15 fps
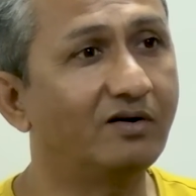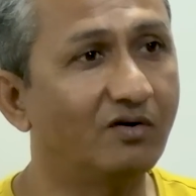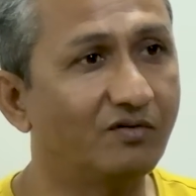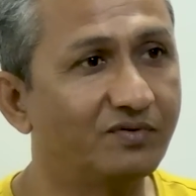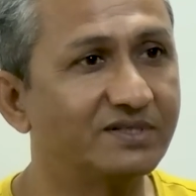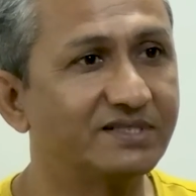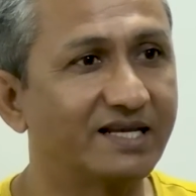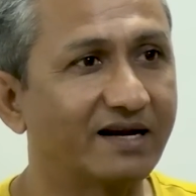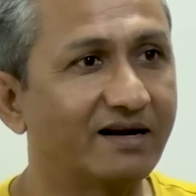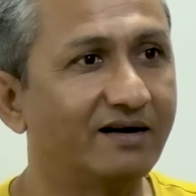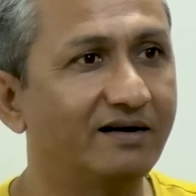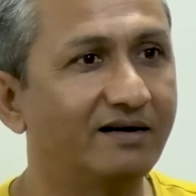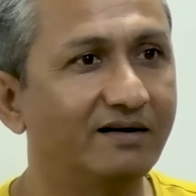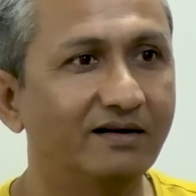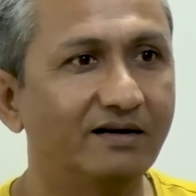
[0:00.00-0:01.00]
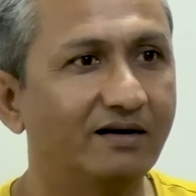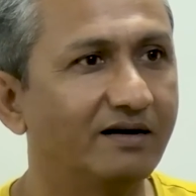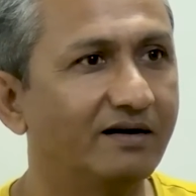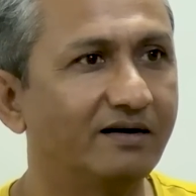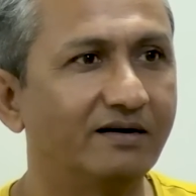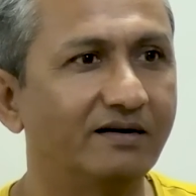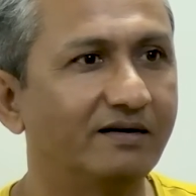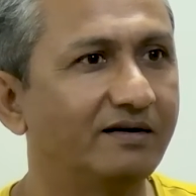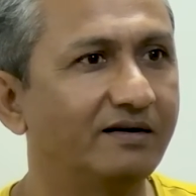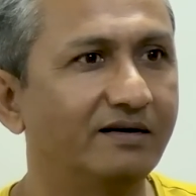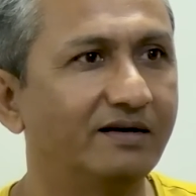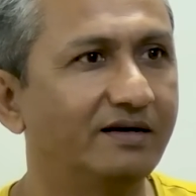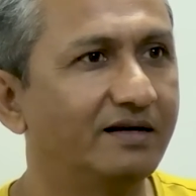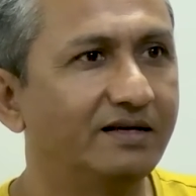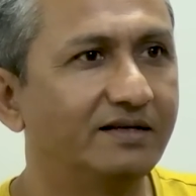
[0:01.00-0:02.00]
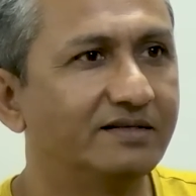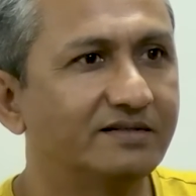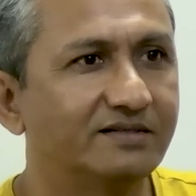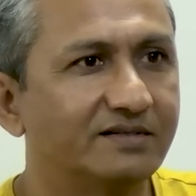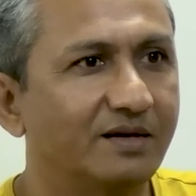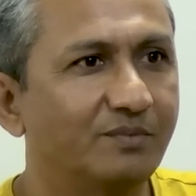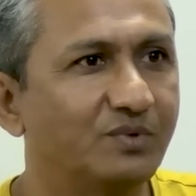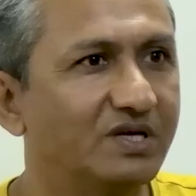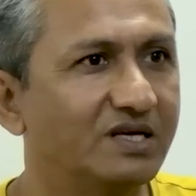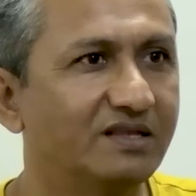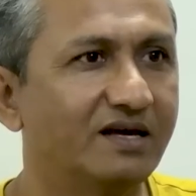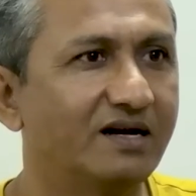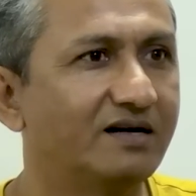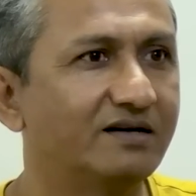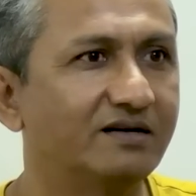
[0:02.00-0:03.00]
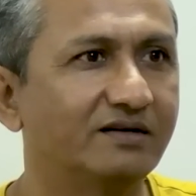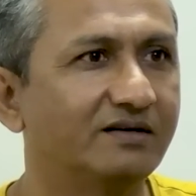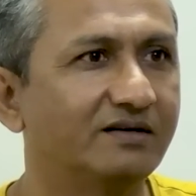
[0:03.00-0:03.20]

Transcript: of a second is something that